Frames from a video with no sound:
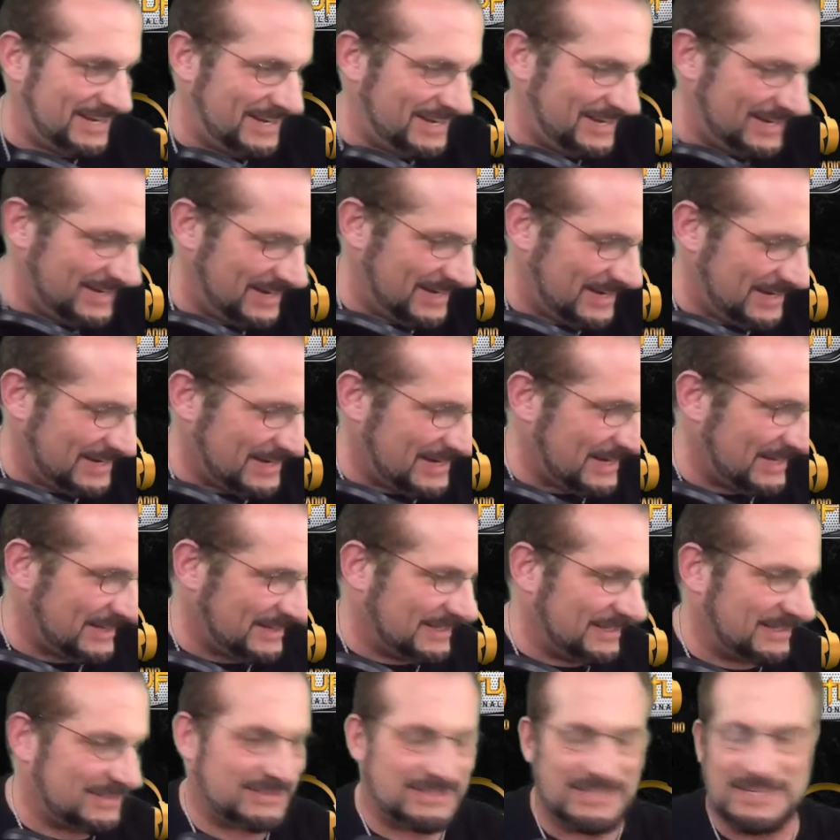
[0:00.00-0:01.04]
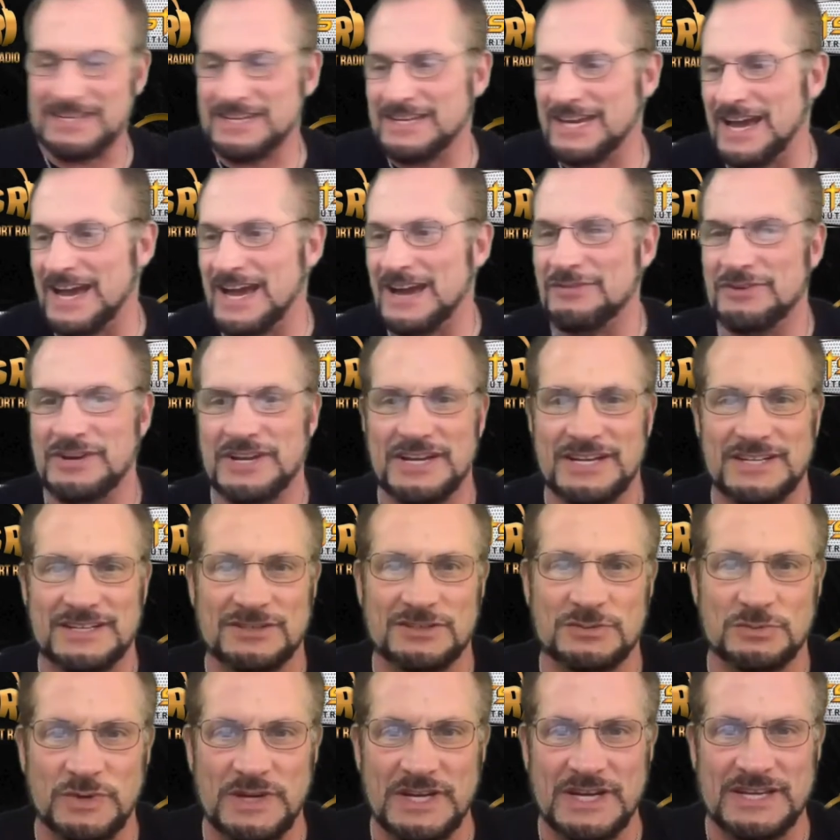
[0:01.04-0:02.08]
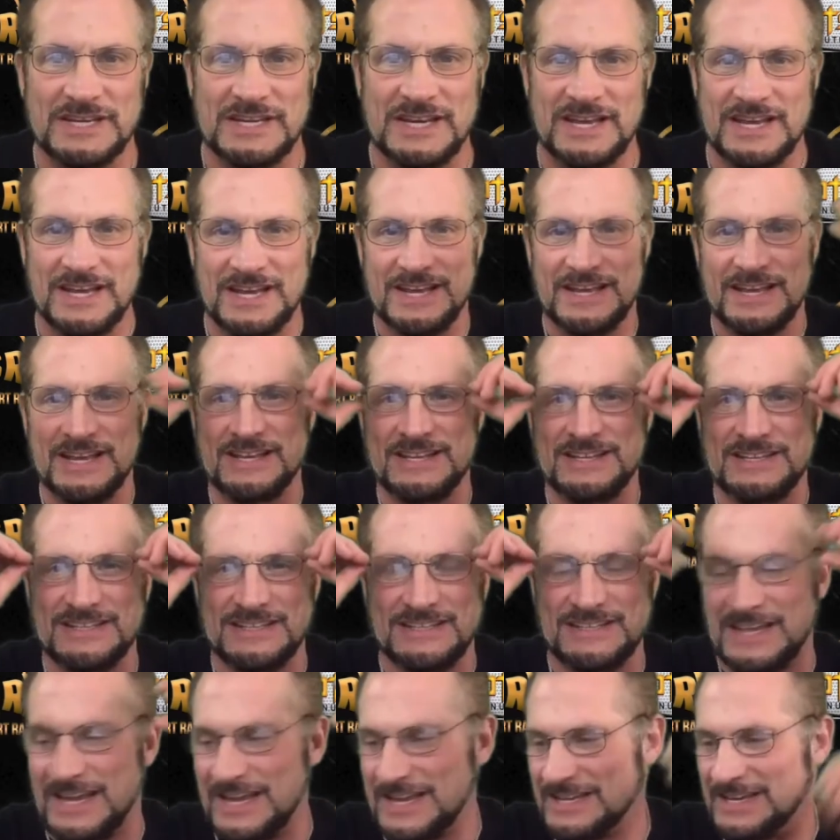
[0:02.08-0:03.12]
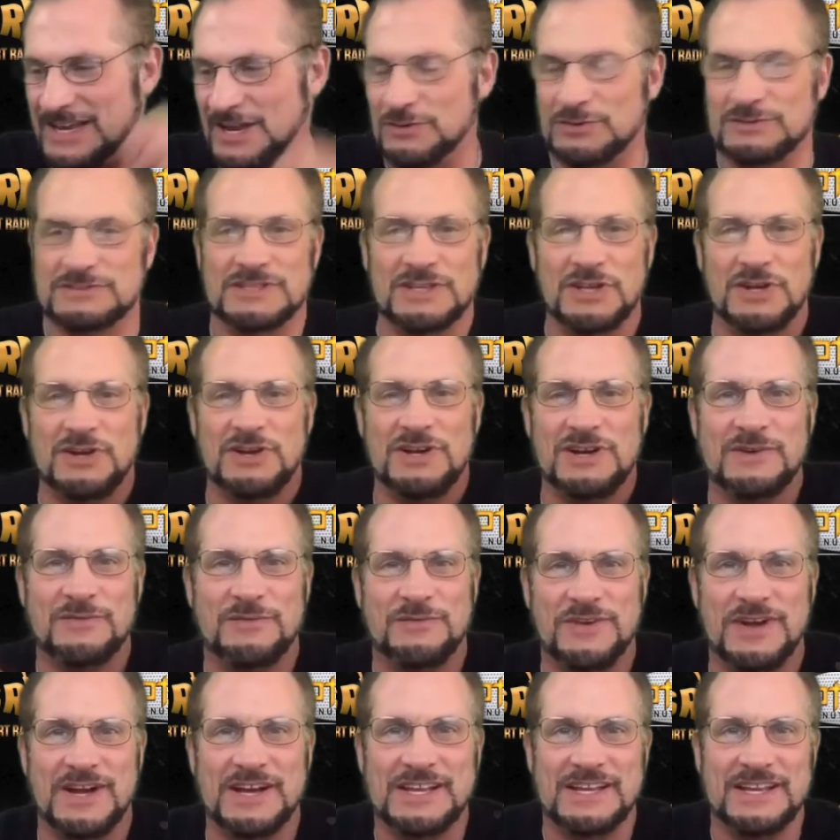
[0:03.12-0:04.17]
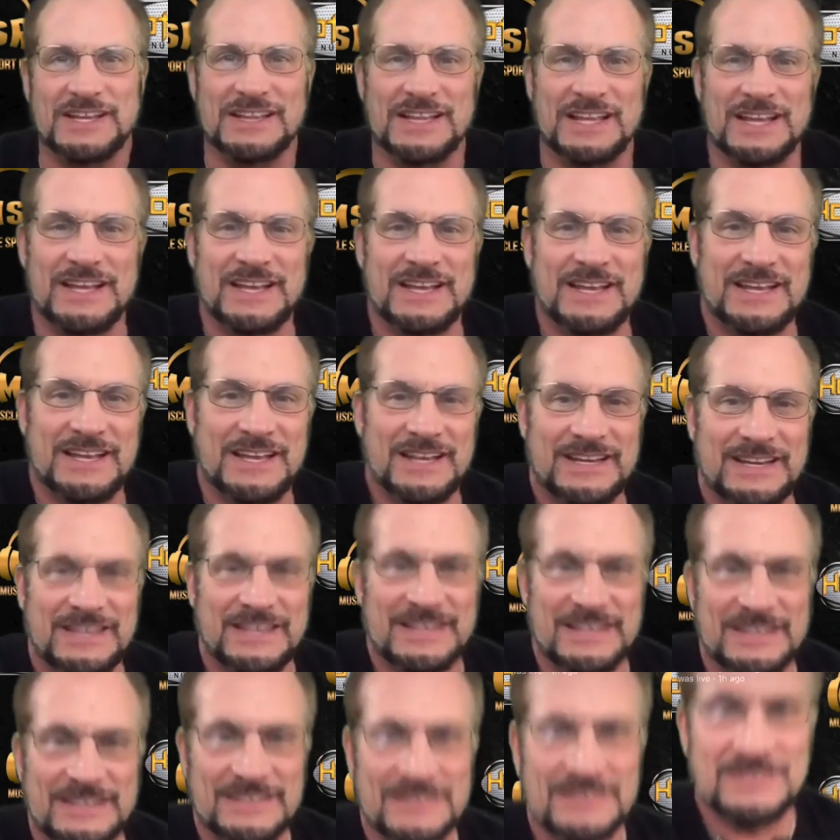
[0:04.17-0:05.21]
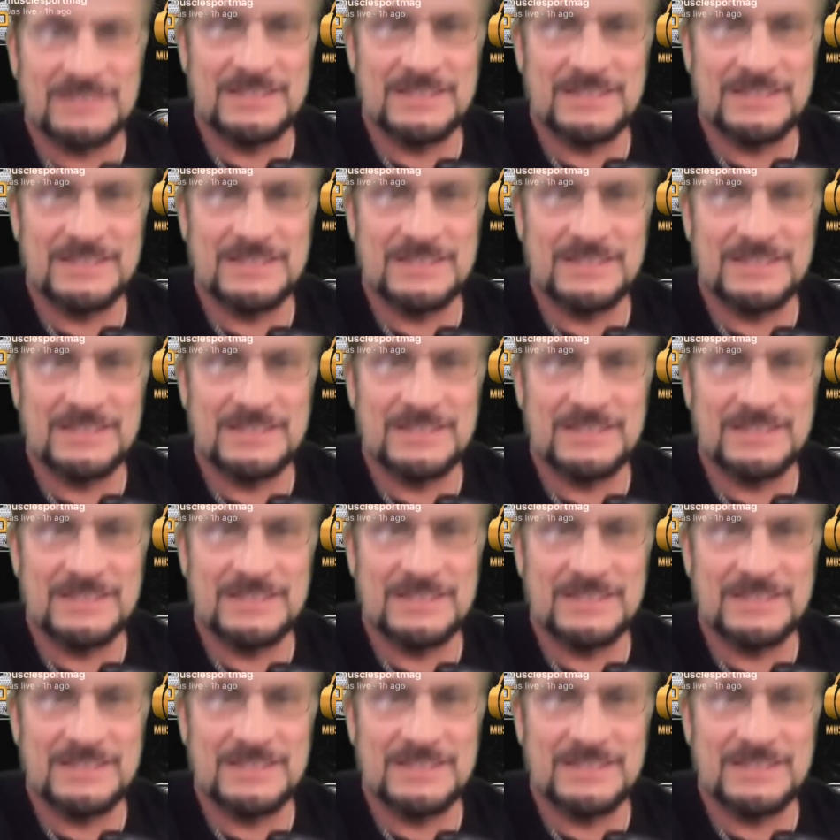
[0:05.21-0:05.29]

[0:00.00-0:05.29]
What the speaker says: I get to see Carrie this weekend and those long fucking legs